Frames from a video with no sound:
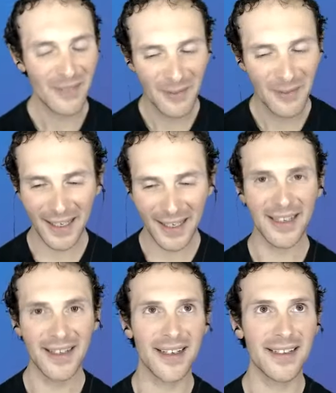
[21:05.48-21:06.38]
But
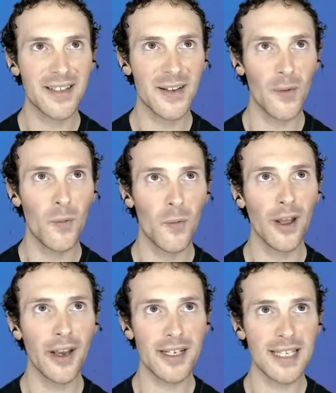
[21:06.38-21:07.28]
so,
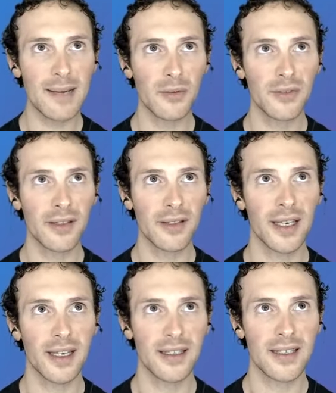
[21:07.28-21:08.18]
what are some of the
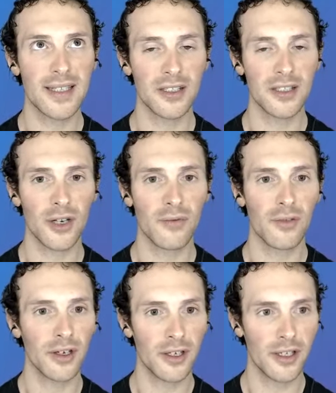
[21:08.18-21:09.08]
things that you have
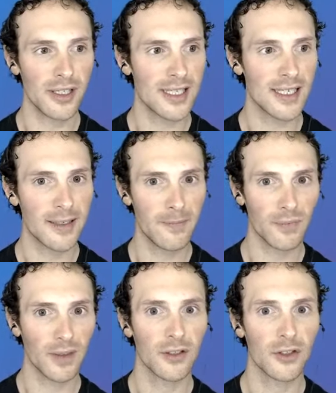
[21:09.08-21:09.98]
learned
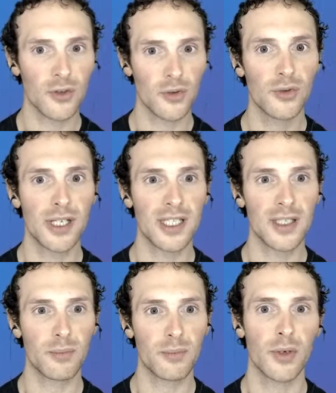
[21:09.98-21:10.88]
through this
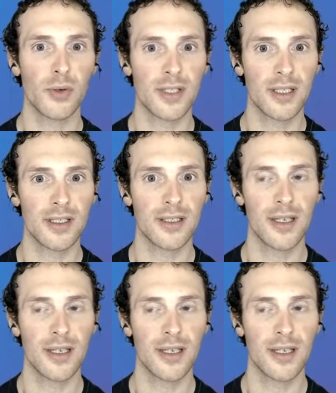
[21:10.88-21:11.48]
process